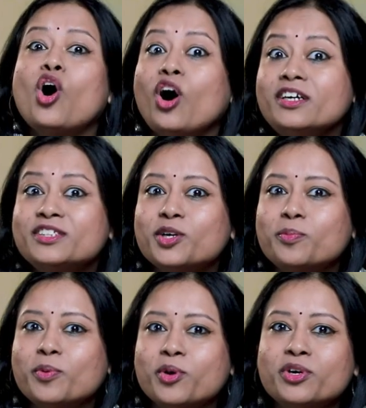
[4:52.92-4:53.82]
On the
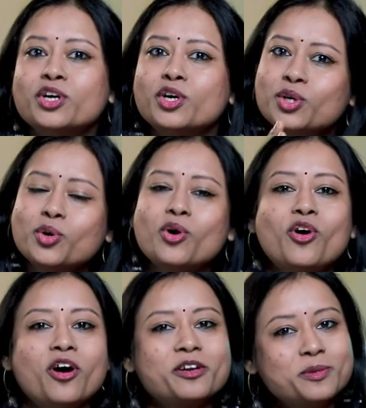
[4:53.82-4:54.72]
board, 2
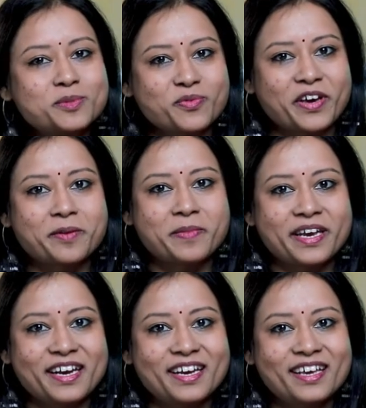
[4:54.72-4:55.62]
columns were
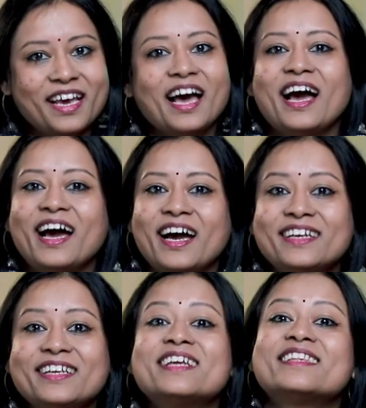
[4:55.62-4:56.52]
made
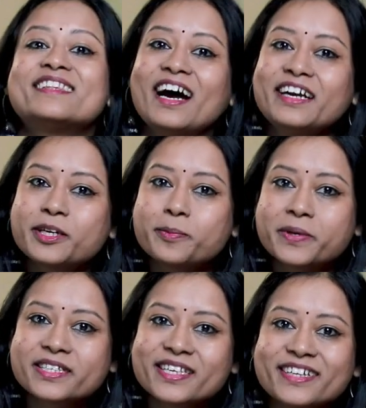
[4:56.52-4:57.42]
and that
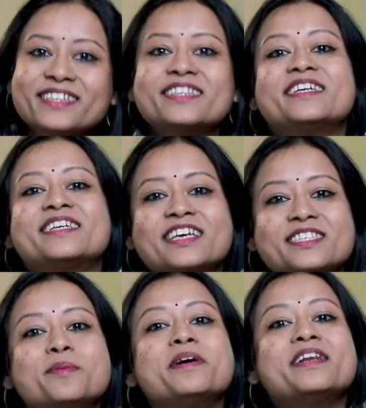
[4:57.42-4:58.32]
represent the
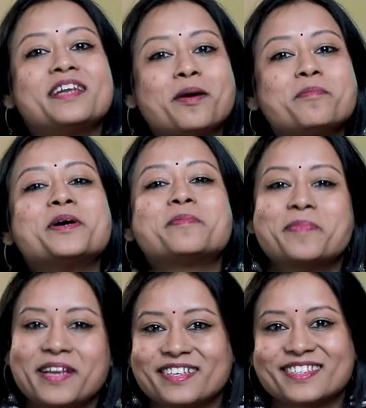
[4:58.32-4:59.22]
decimal number
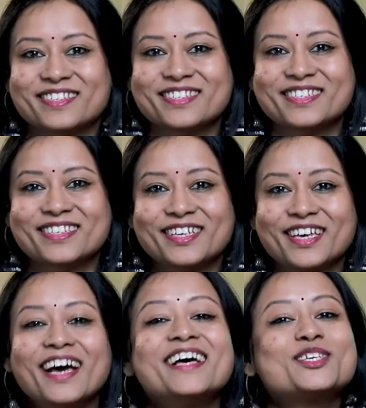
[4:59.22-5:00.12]
places.
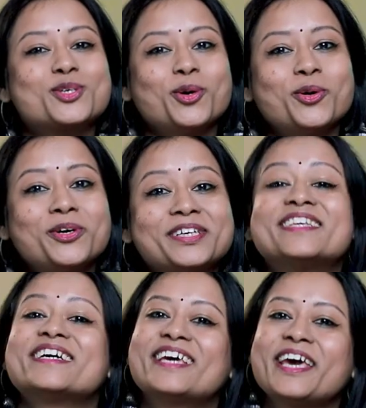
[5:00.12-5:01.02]
So,
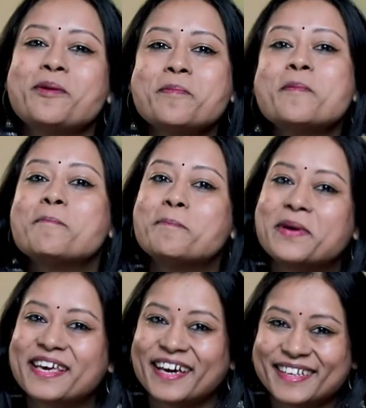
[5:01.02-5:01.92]
the game
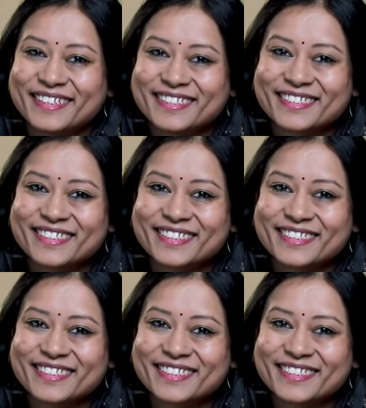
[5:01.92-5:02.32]
began.